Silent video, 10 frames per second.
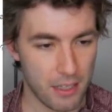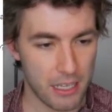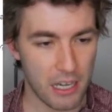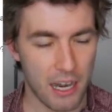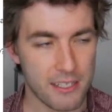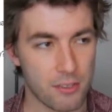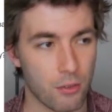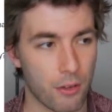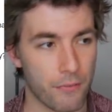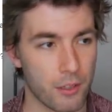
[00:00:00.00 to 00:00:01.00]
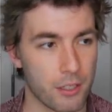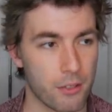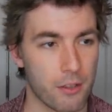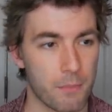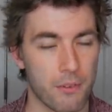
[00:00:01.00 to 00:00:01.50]
in high school, I feel
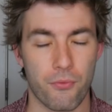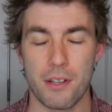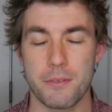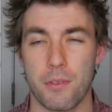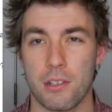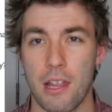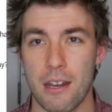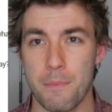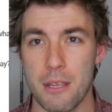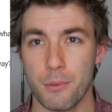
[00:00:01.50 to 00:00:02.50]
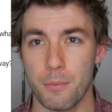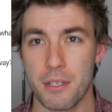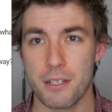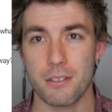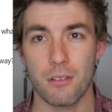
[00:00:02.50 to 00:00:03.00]
like you can be friends with a lot of people
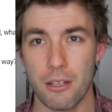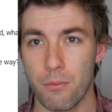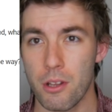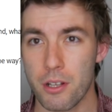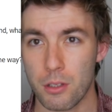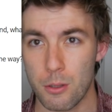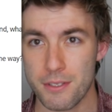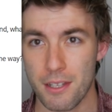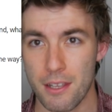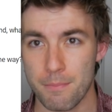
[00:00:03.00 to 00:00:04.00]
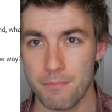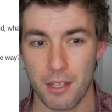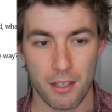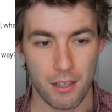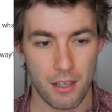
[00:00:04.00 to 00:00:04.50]
because you live really close to them.
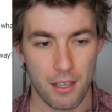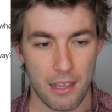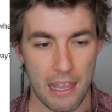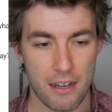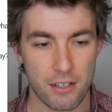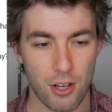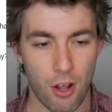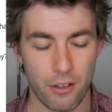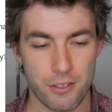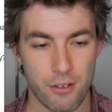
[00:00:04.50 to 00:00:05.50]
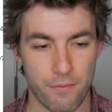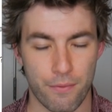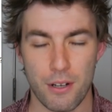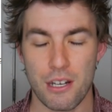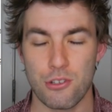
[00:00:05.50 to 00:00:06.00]
And in college, you're
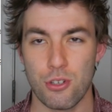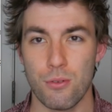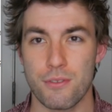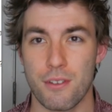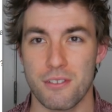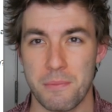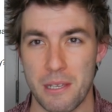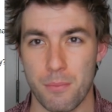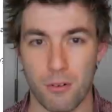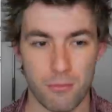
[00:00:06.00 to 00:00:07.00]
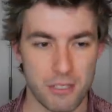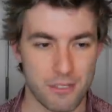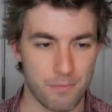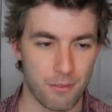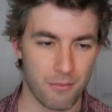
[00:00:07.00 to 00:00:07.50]
free to choose those people, which
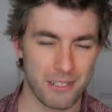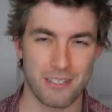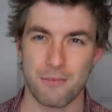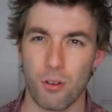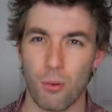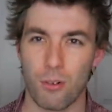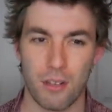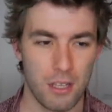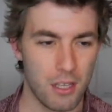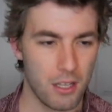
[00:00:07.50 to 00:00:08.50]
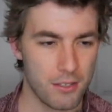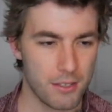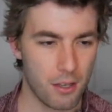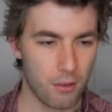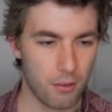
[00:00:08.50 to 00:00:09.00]
is cool.
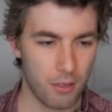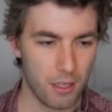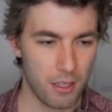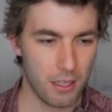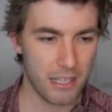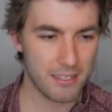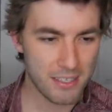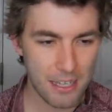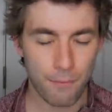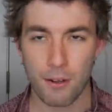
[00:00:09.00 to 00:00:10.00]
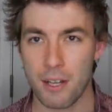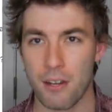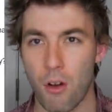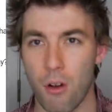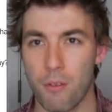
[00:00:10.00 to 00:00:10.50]
So it's different
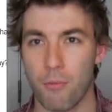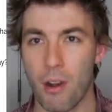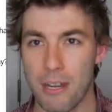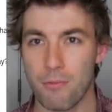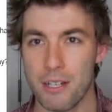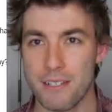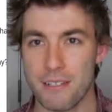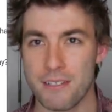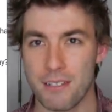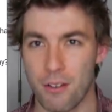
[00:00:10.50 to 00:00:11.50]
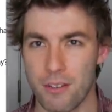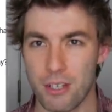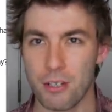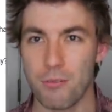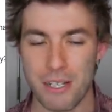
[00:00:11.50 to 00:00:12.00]
in all the right reasons and all the
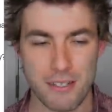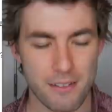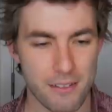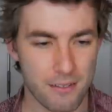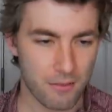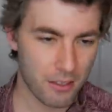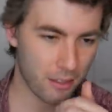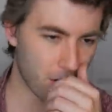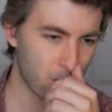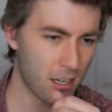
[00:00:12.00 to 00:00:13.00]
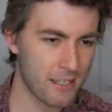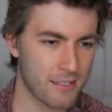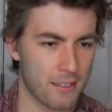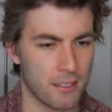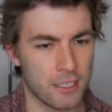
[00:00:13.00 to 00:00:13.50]
good reasons, in the good
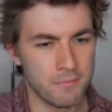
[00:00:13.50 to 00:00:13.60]
ways.